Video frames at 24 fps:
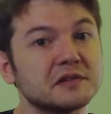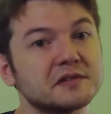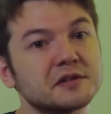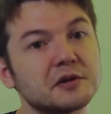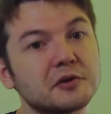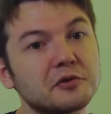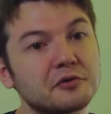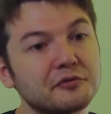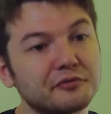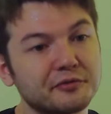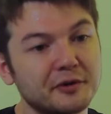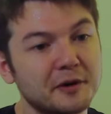
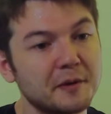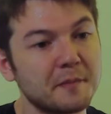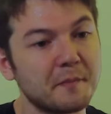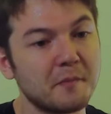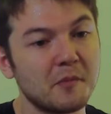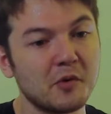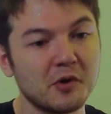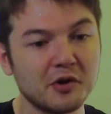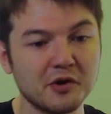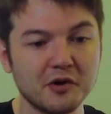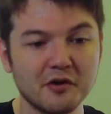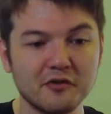So
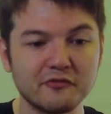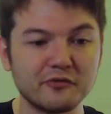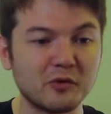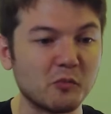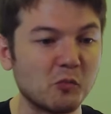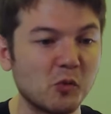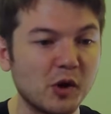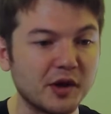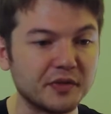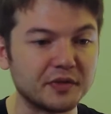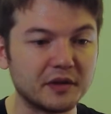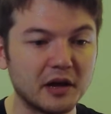from
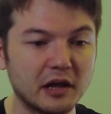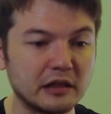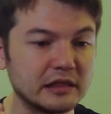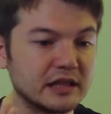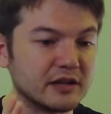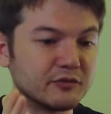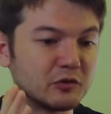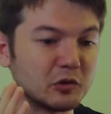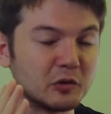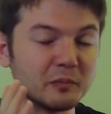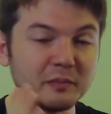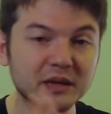what a
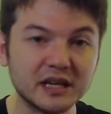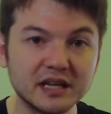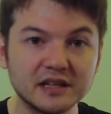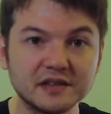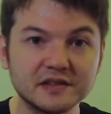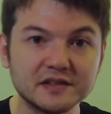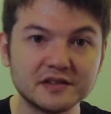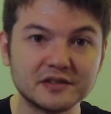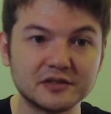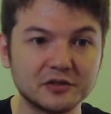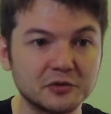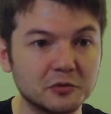level
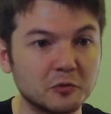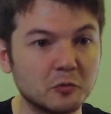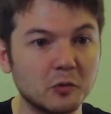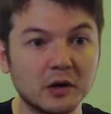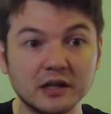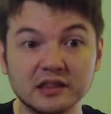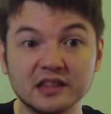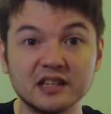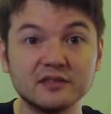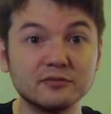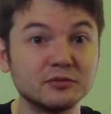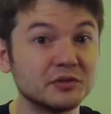means to
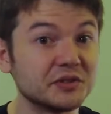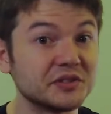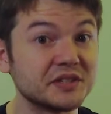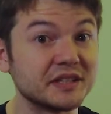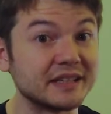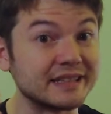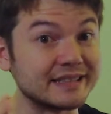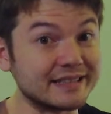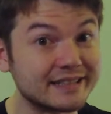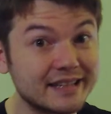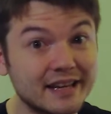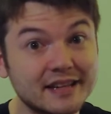what levels
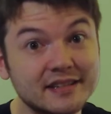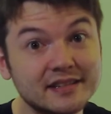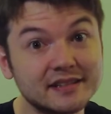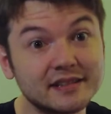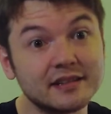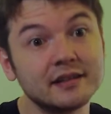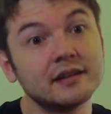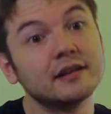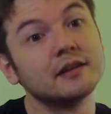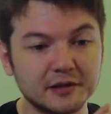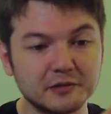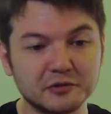
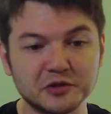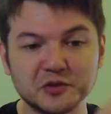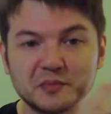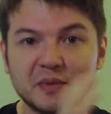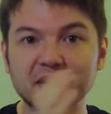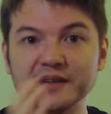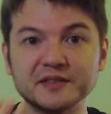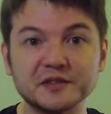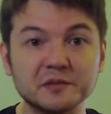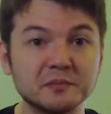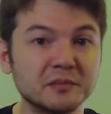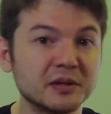exist, their
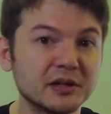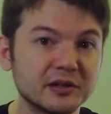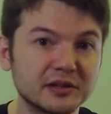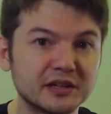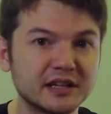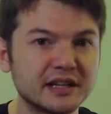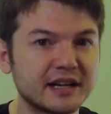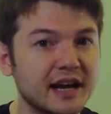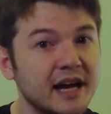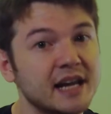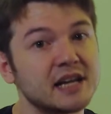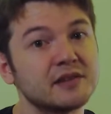
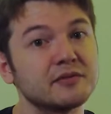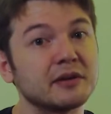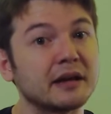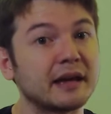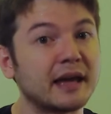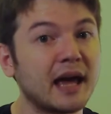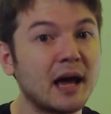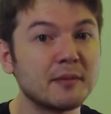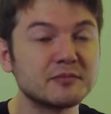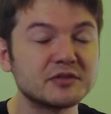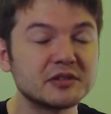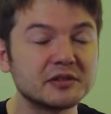responsibility kind of
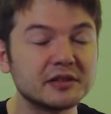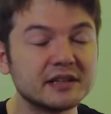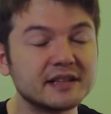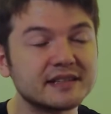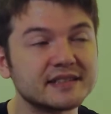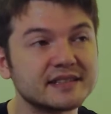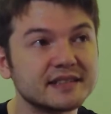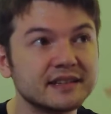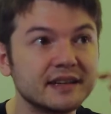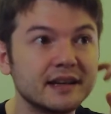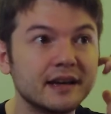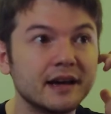
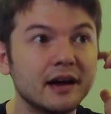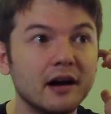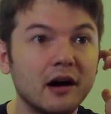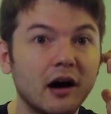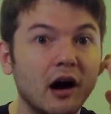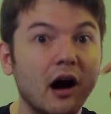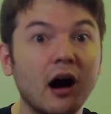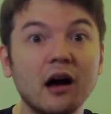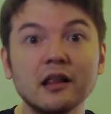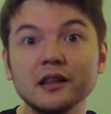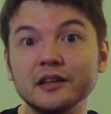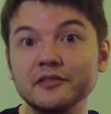encapsulates.
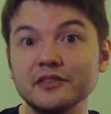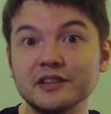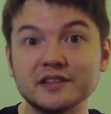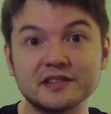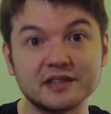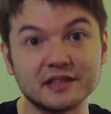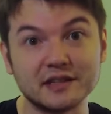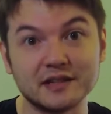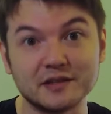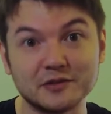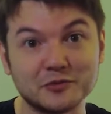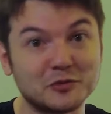All of these
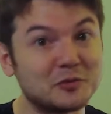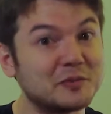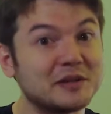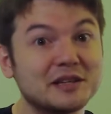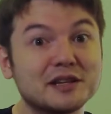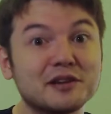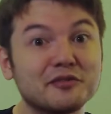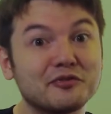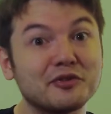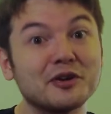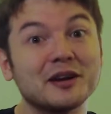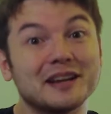things will be
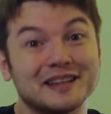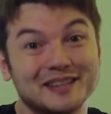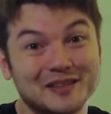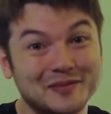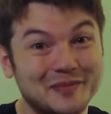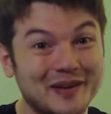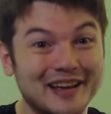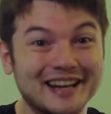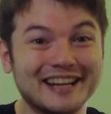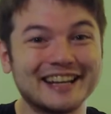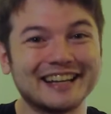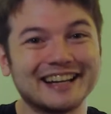different
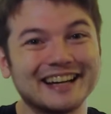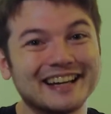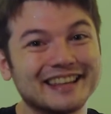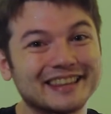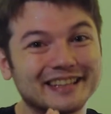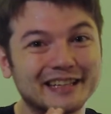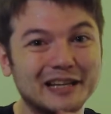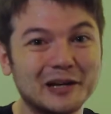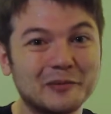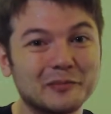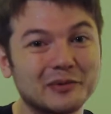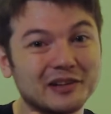depending on
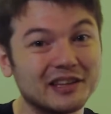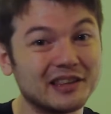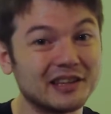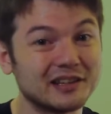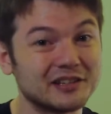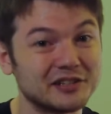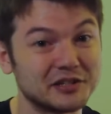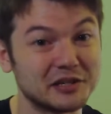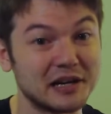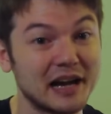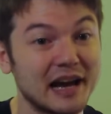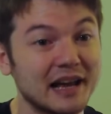the company
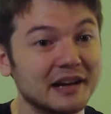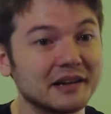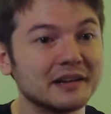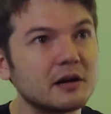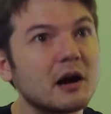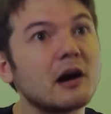that you're at.